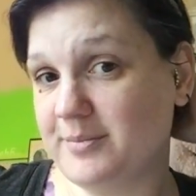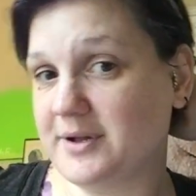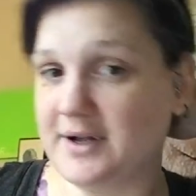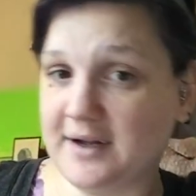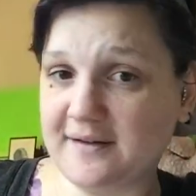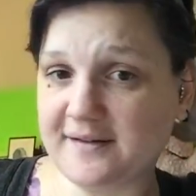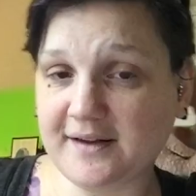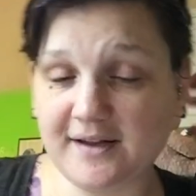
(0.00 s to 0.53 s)
but
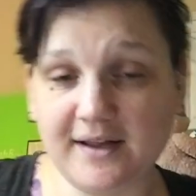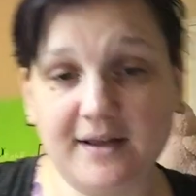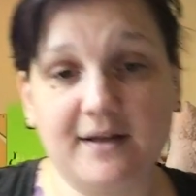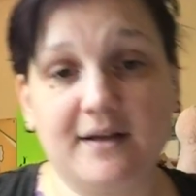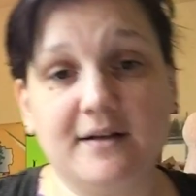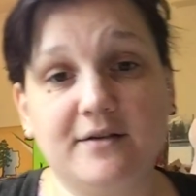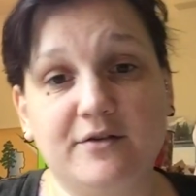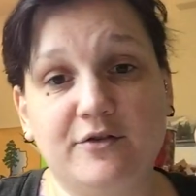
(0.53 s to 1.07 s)
I was like, I
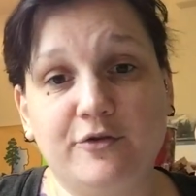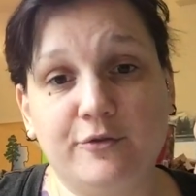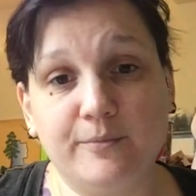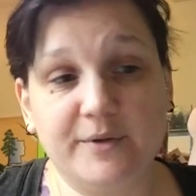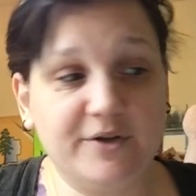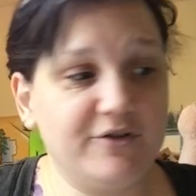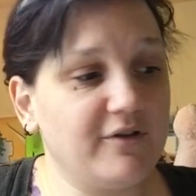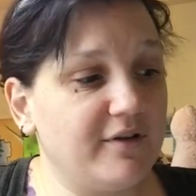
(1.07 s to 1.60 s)
got too
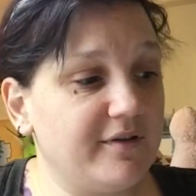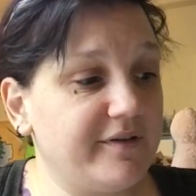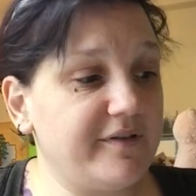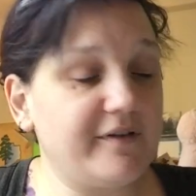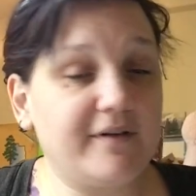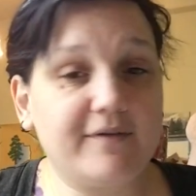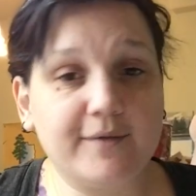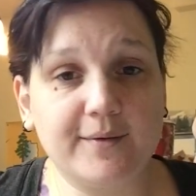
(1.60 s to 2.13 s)
much other
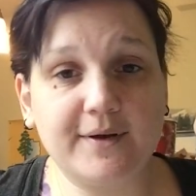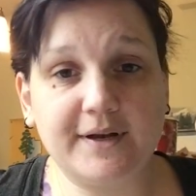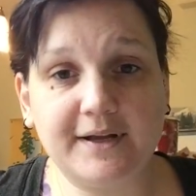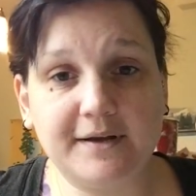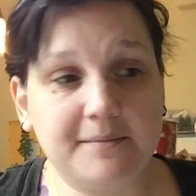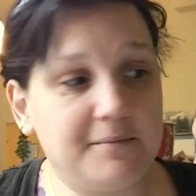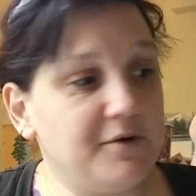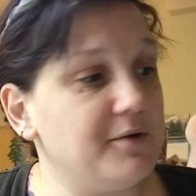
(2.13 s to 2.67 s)
stuff
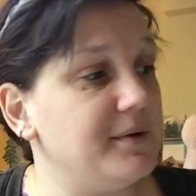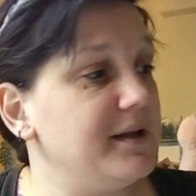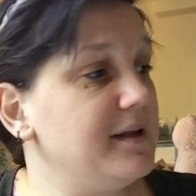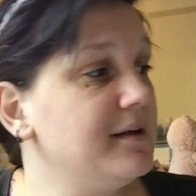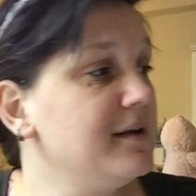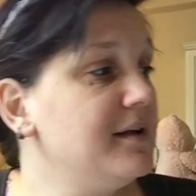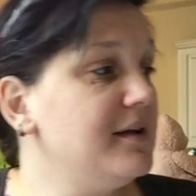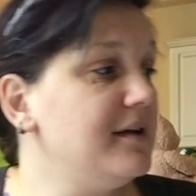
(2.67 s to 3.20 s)
already I'm
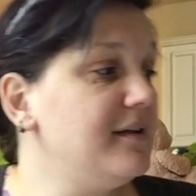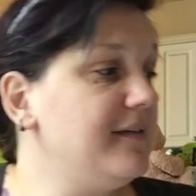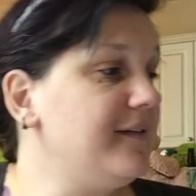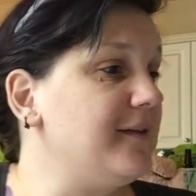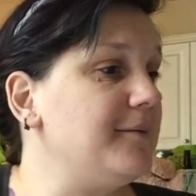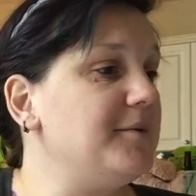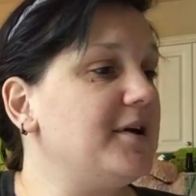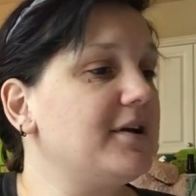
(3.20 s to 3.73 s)
doing,
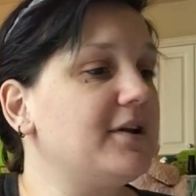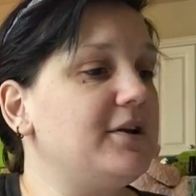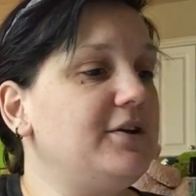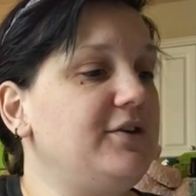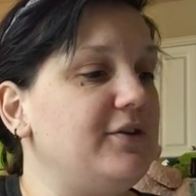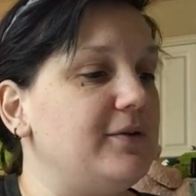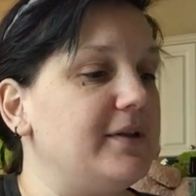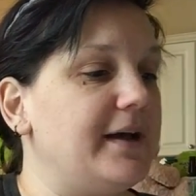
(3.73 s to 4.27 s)
so I'm not
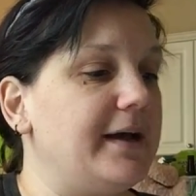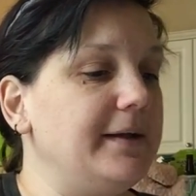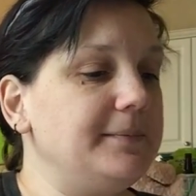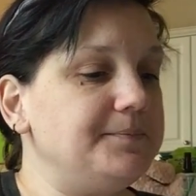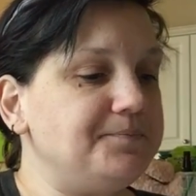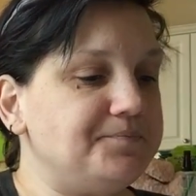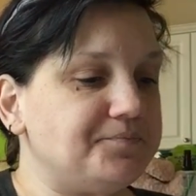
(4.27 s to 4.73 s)
gonna do that.